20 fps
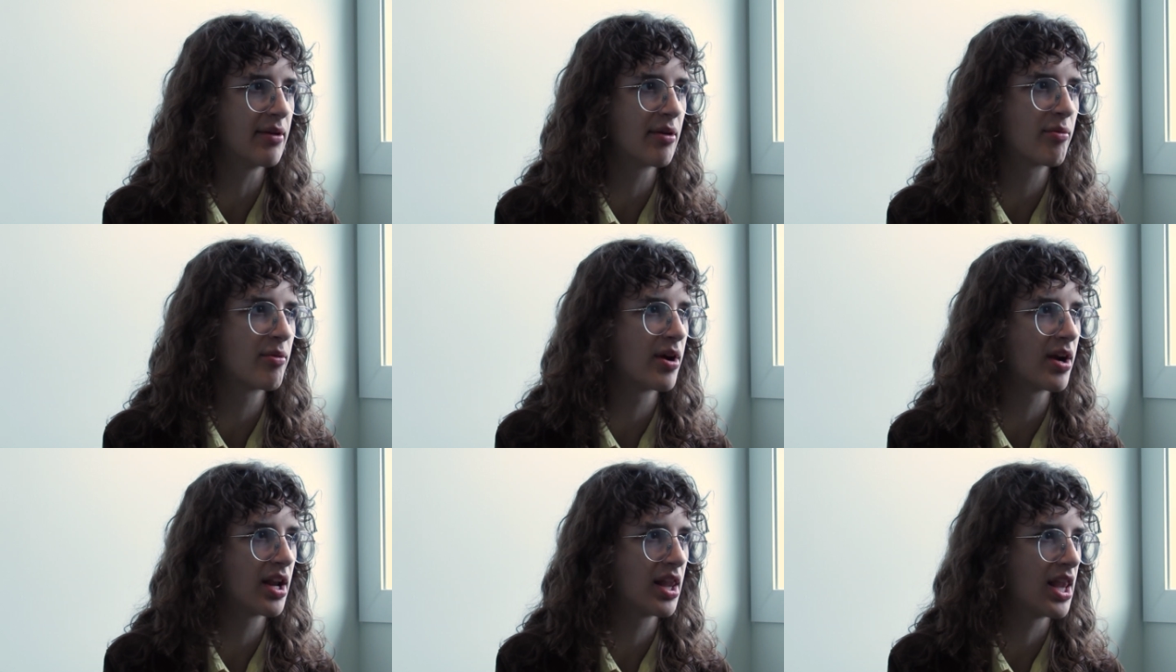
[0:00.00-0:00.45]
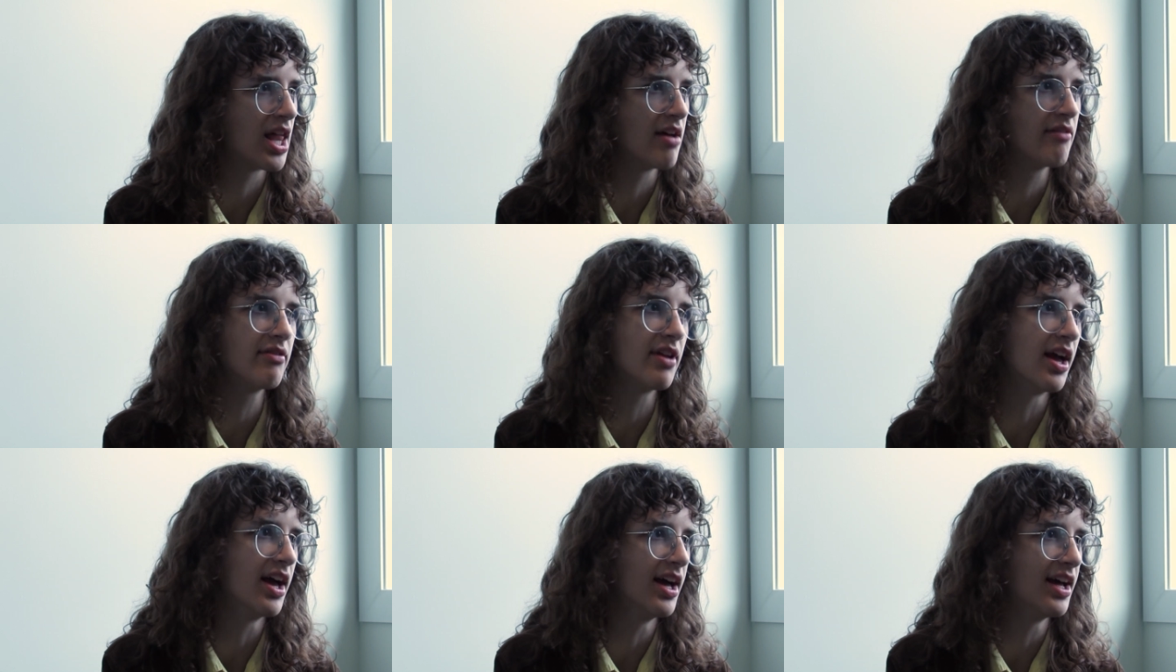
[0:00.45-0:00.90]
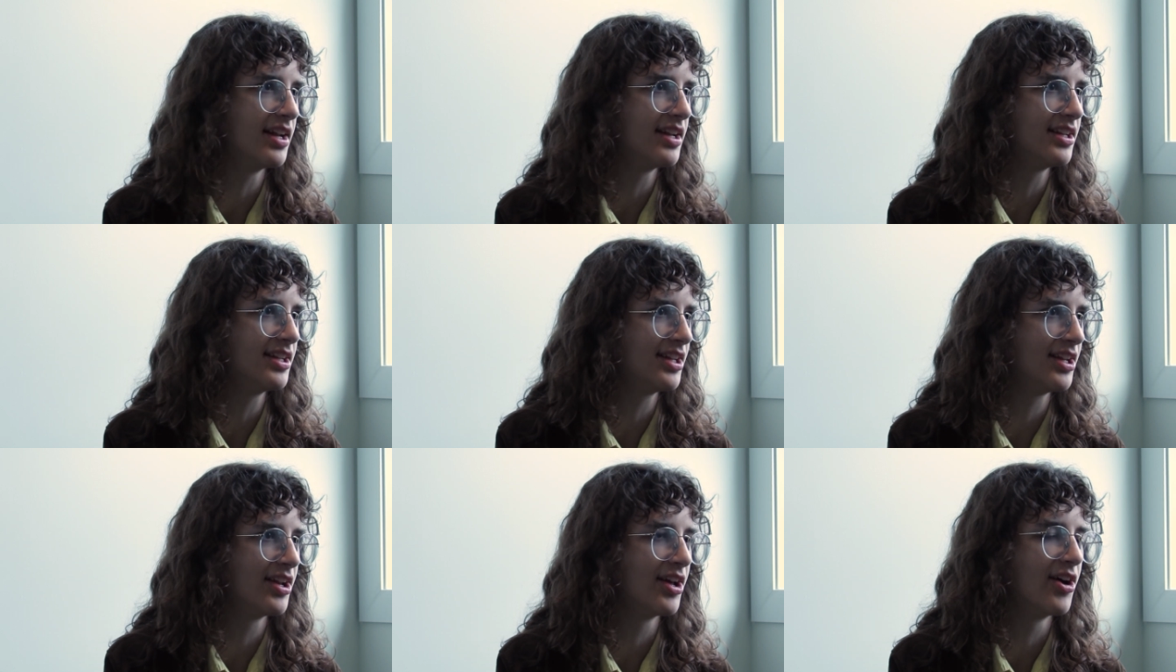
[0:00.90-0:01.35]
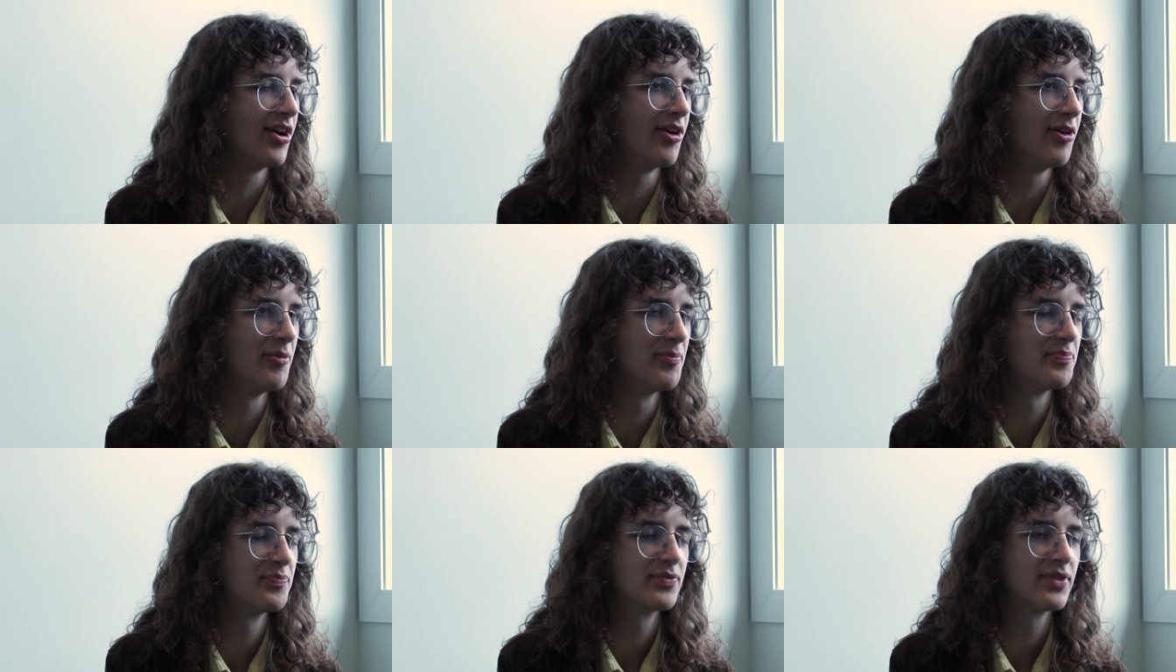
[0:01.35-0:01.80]
We weren't in love yet, you mm-hmm.
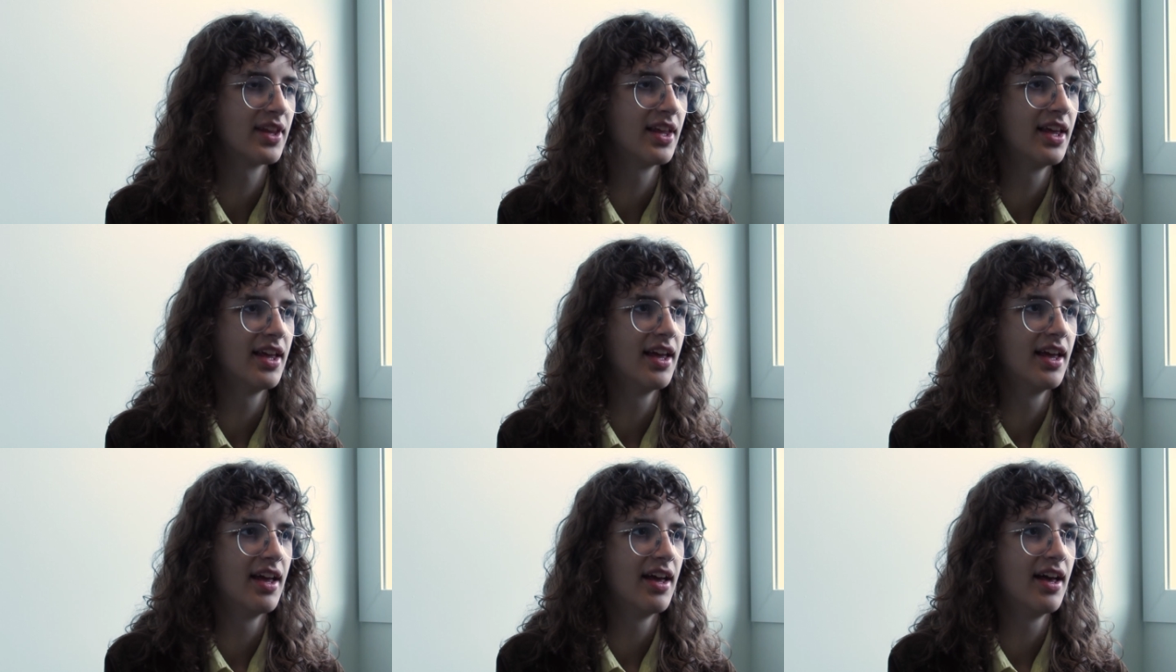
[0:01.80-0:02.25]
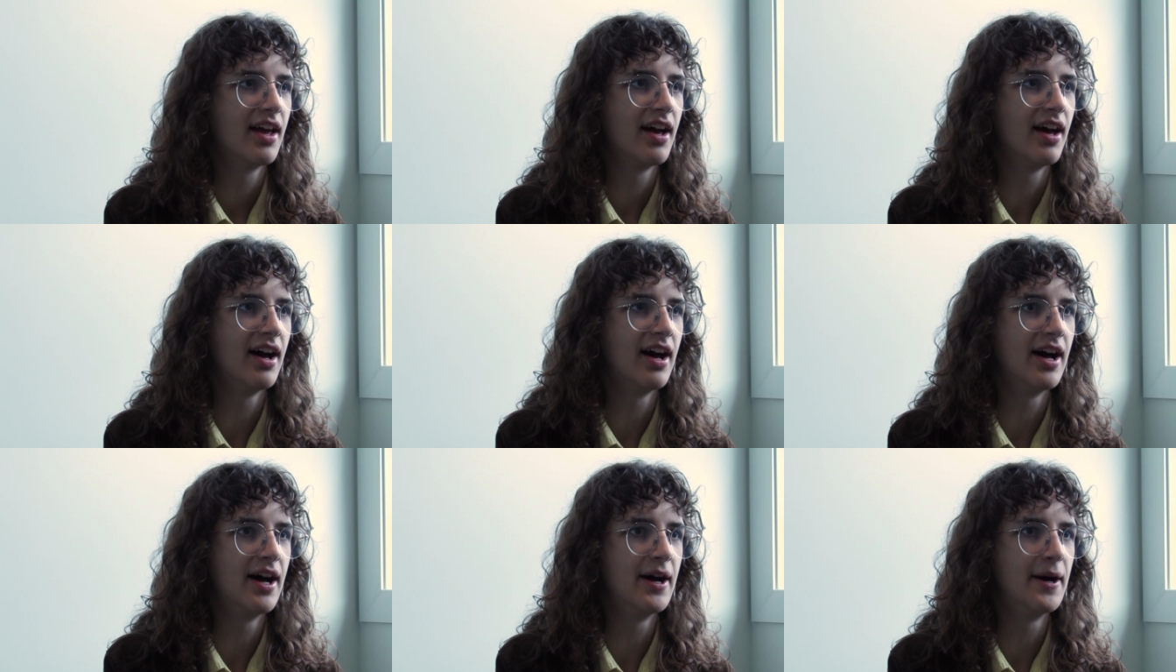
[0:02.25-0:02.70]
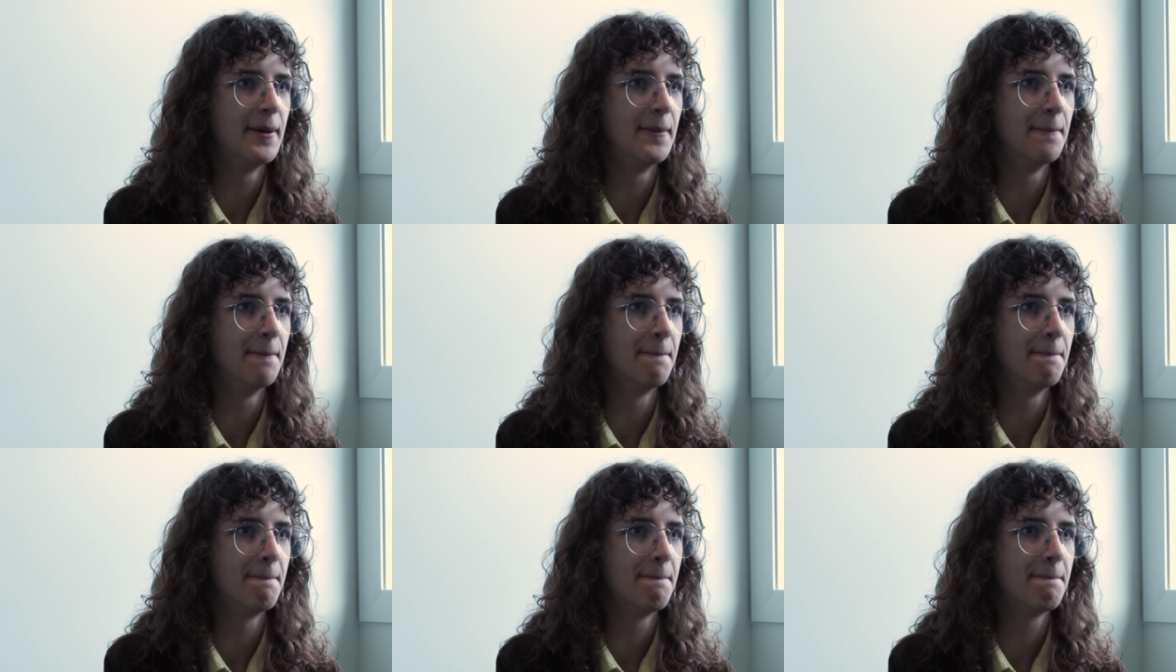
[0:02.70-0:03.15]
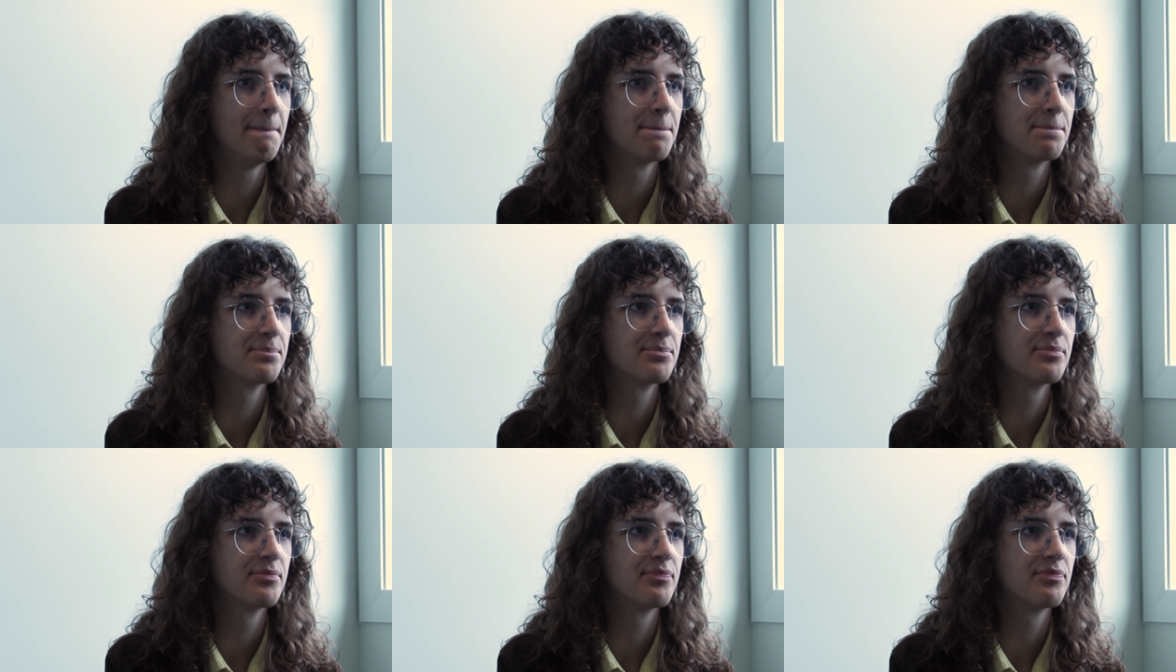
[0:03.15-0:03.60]
know. Um,
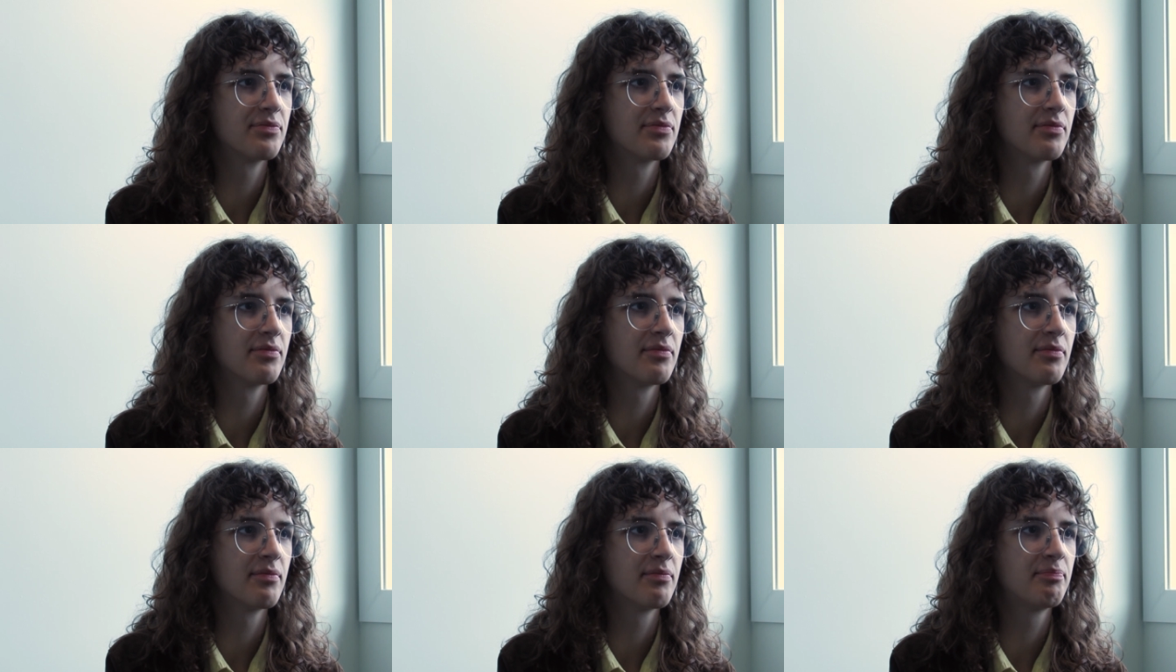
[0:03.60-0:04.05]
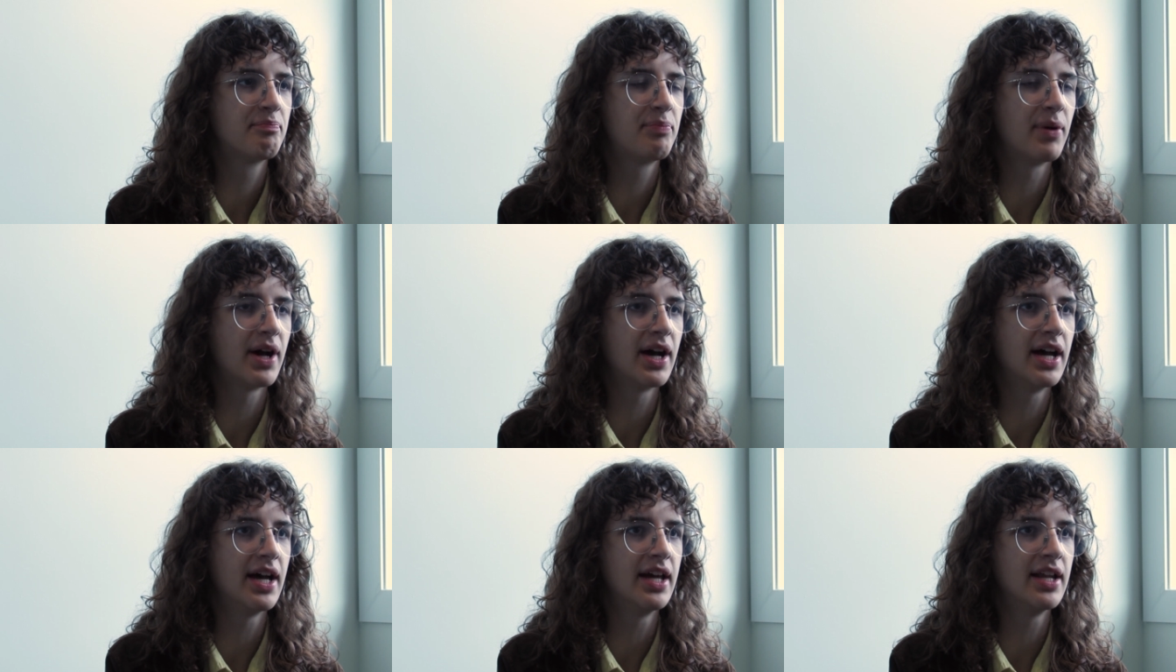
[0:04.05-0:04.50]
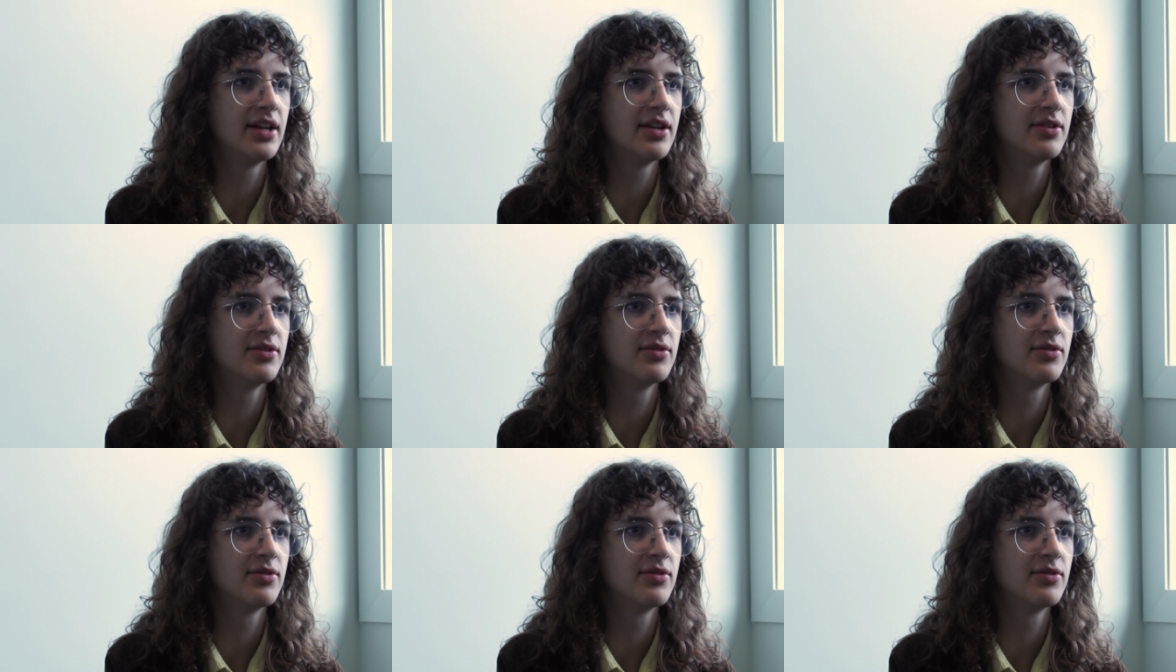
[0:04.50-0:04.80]
but